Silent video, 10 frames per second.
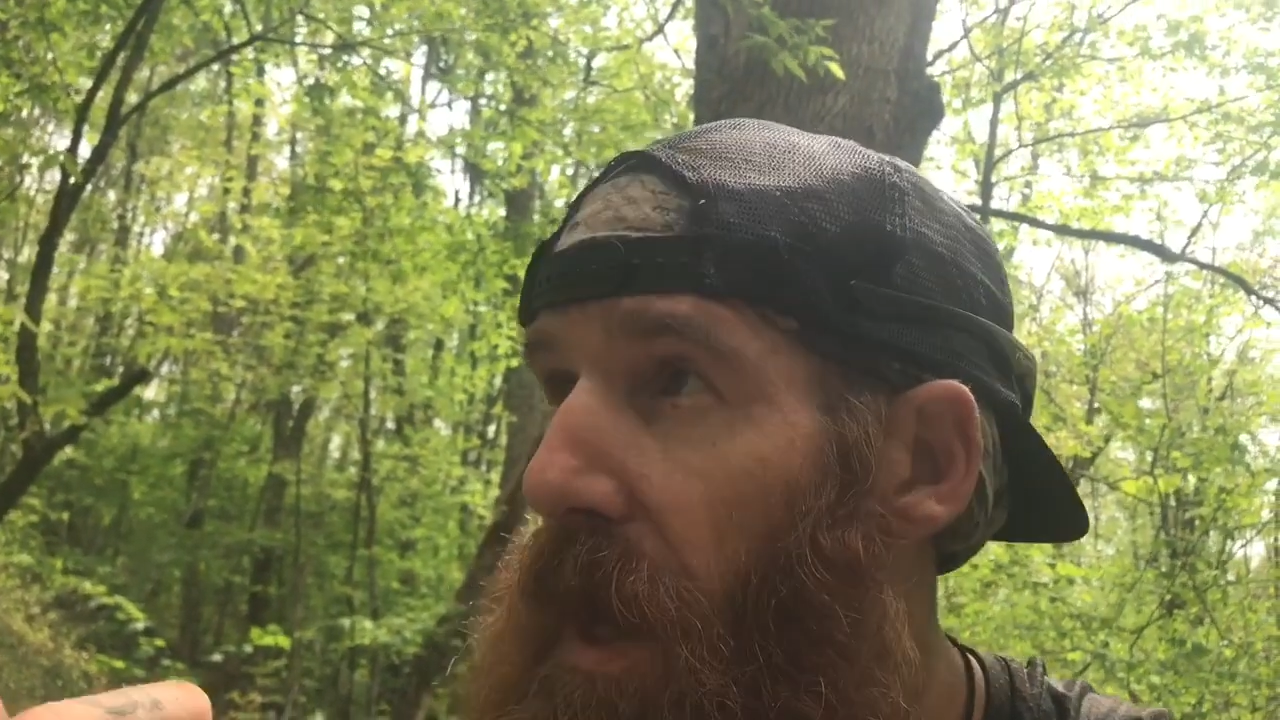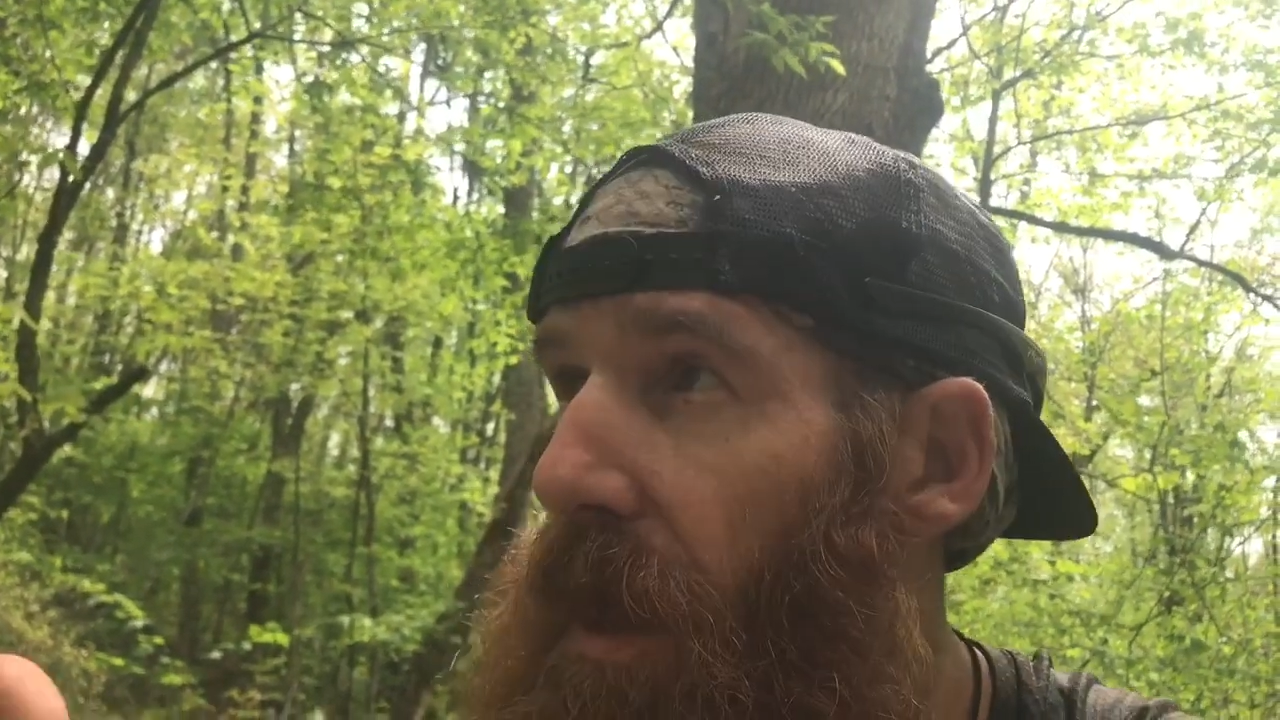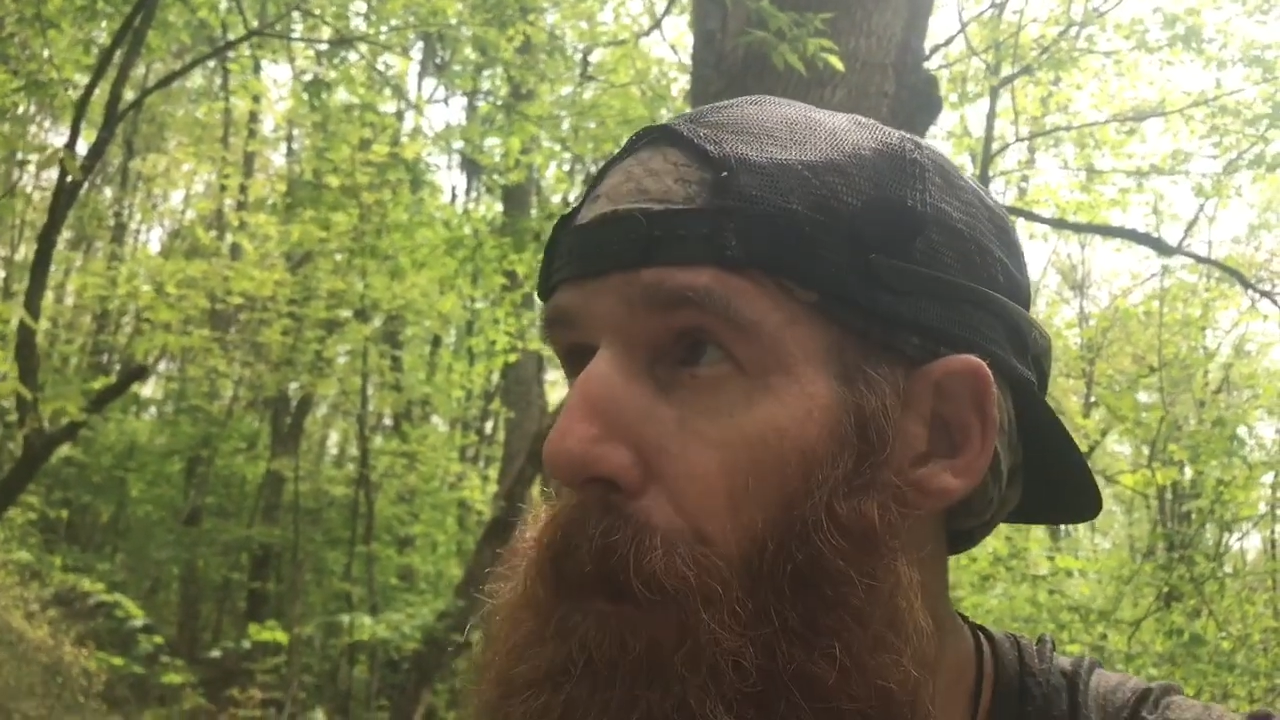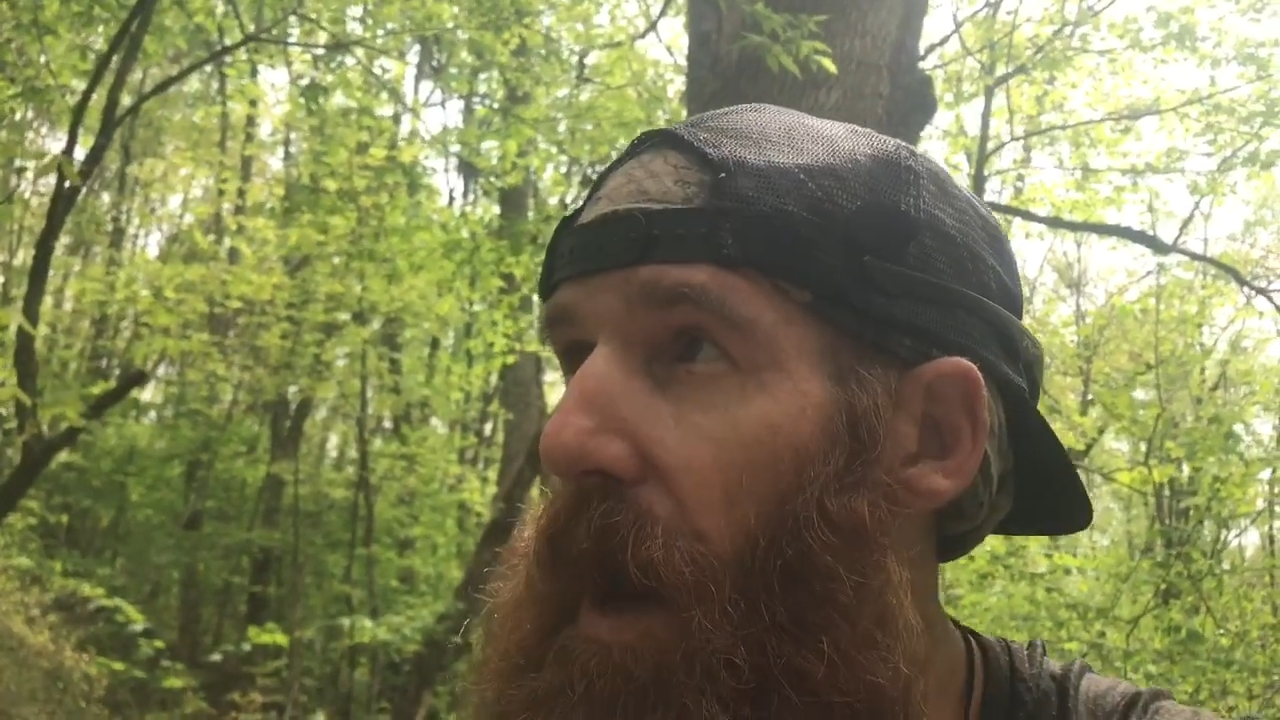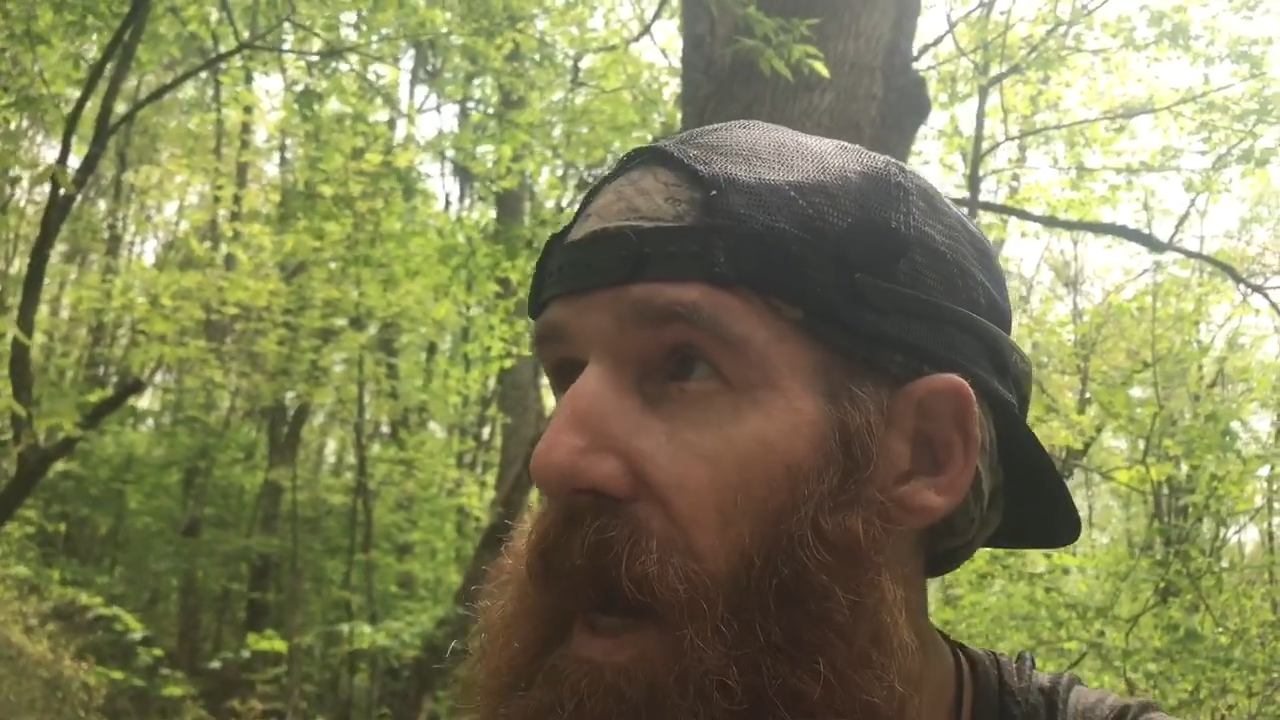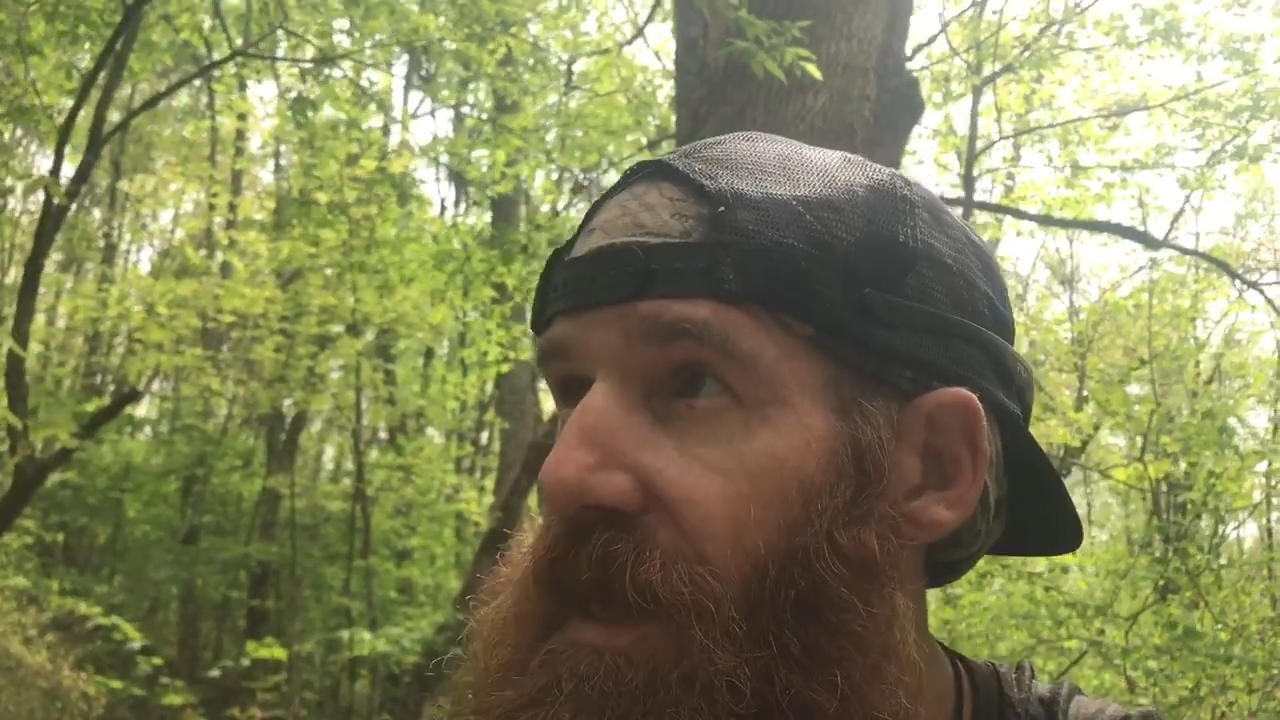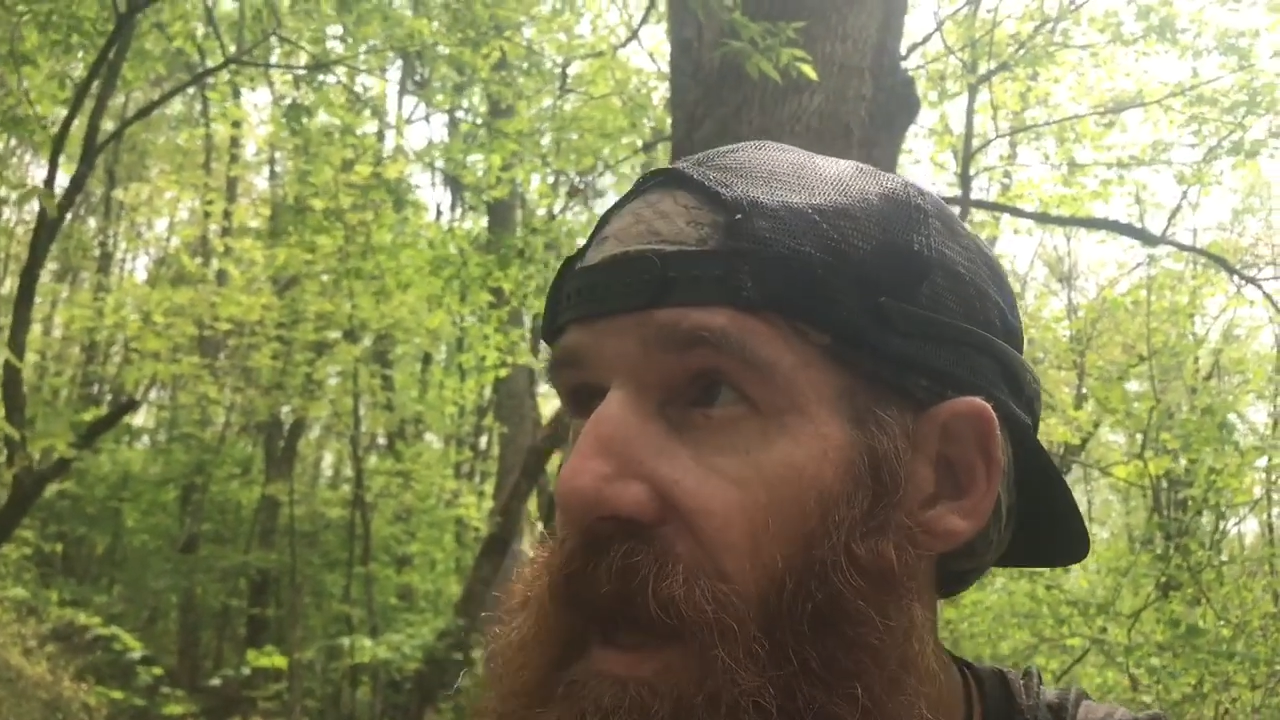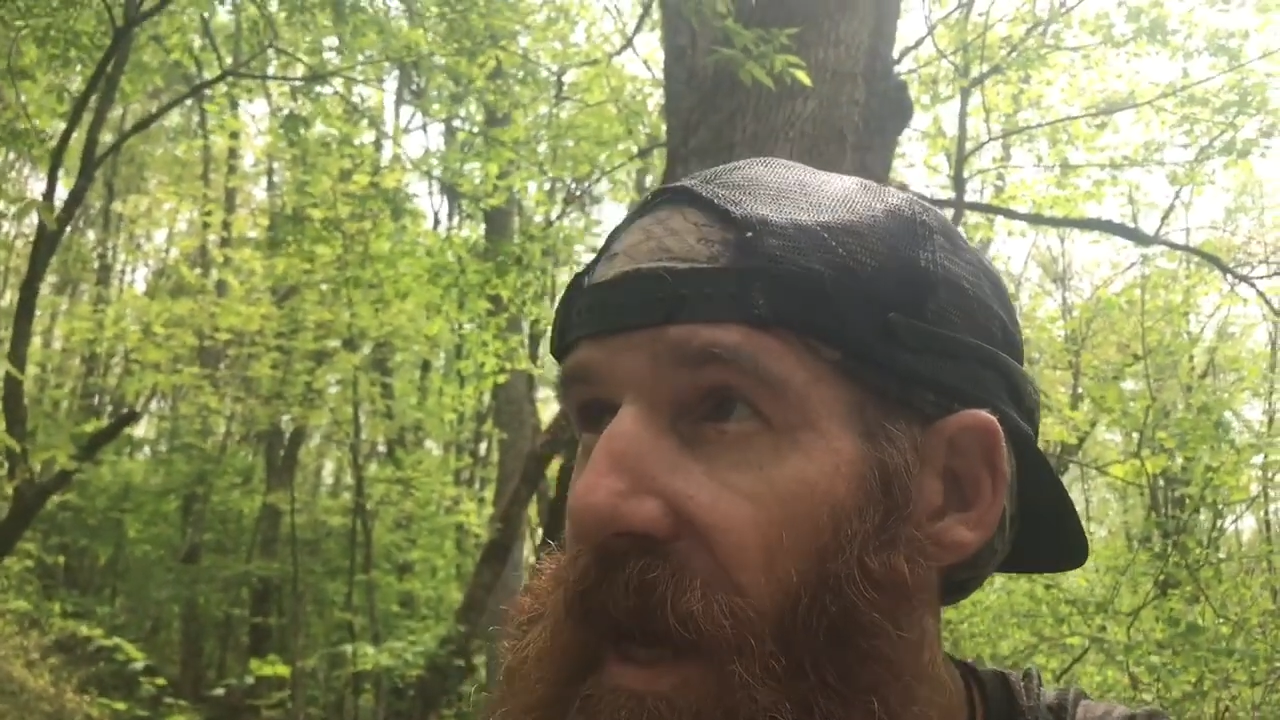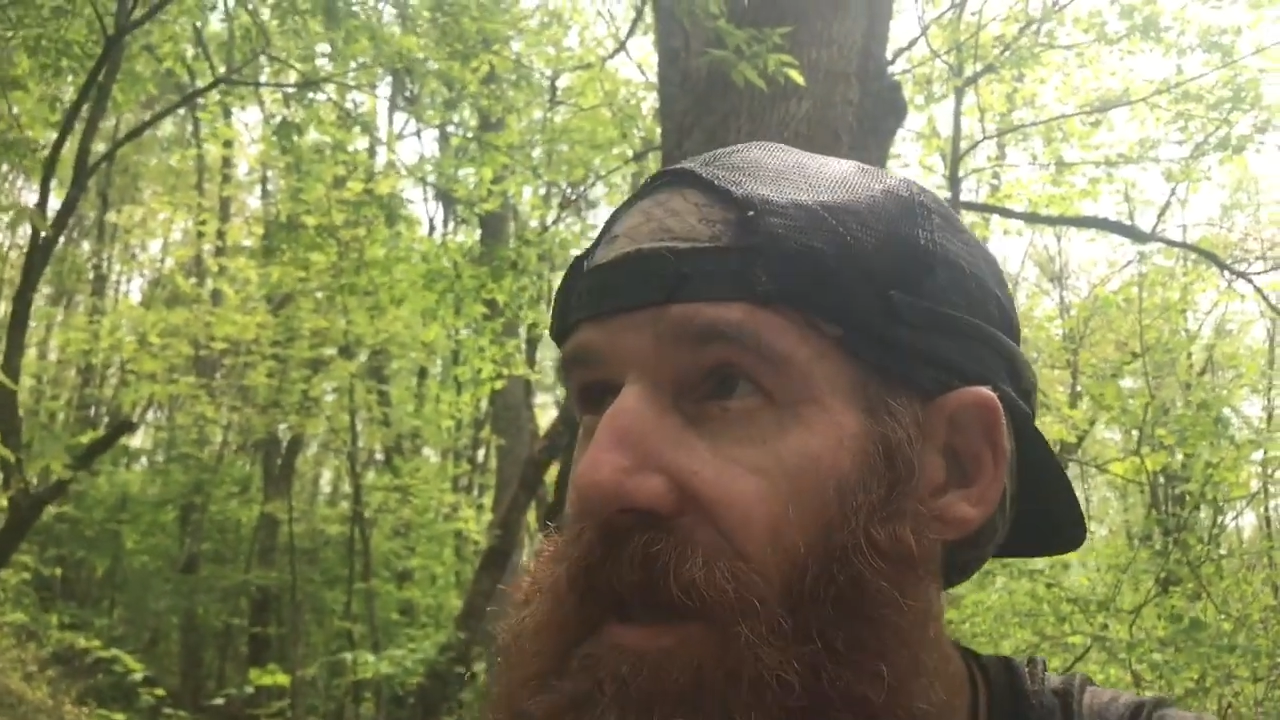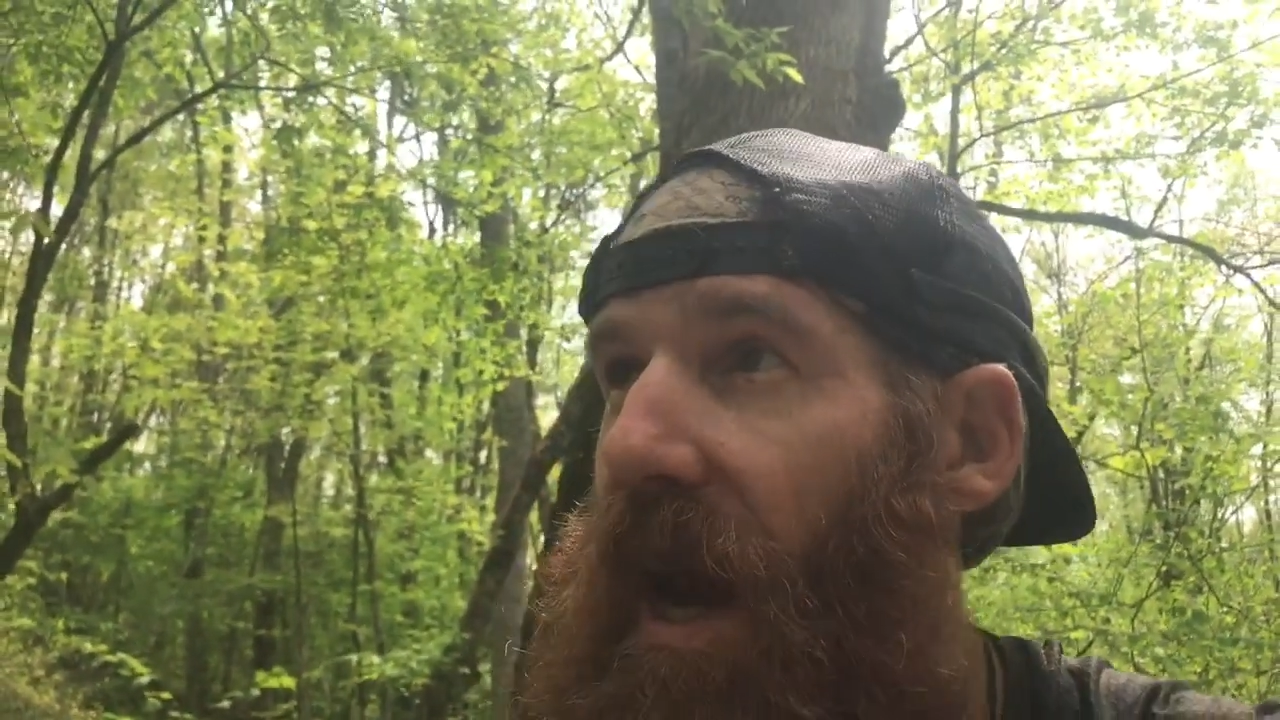The pod
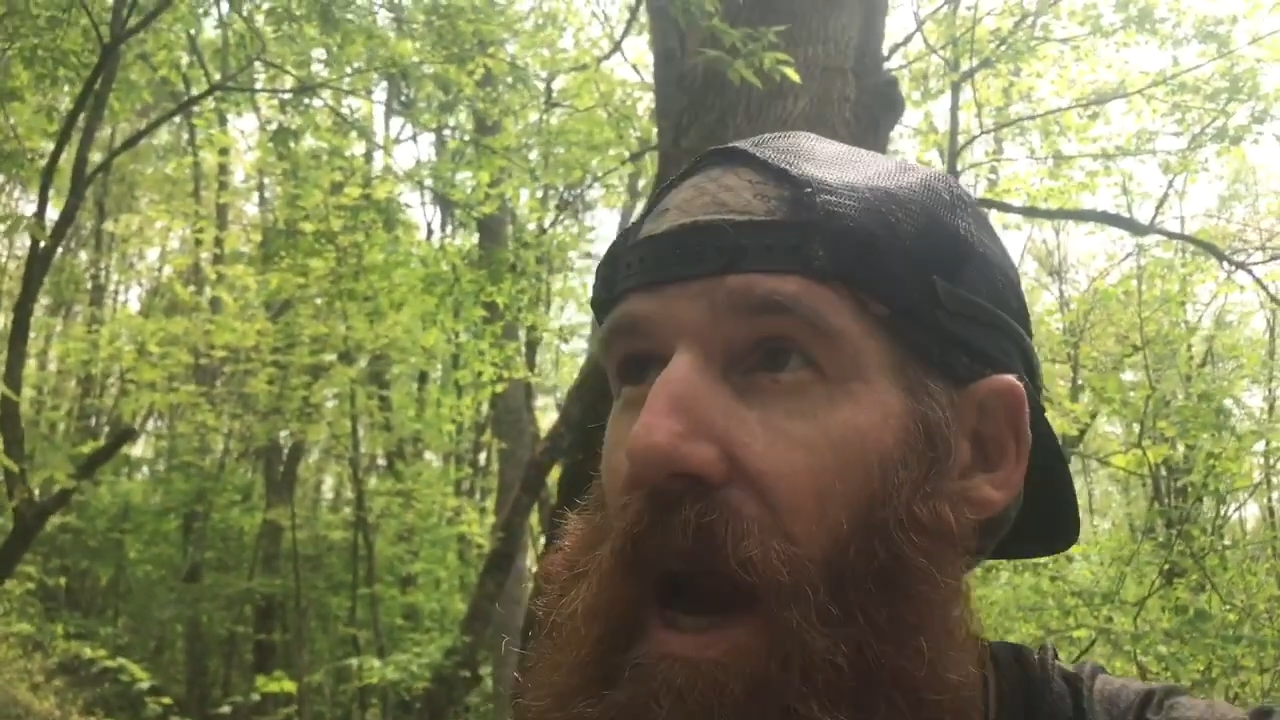sacks that